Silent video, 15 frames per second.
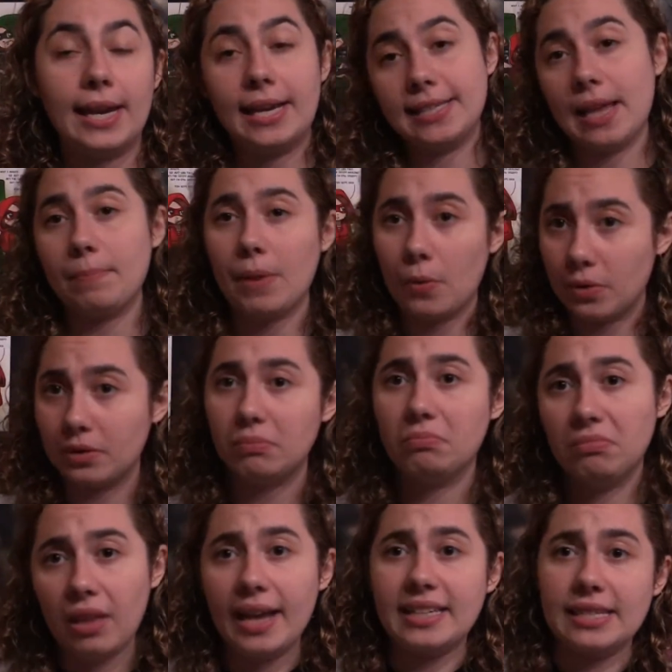except I would
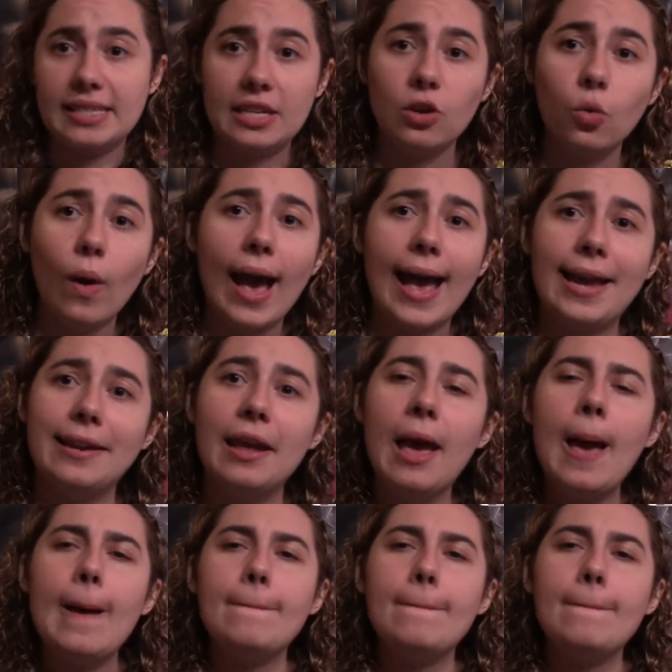like to see Gwen.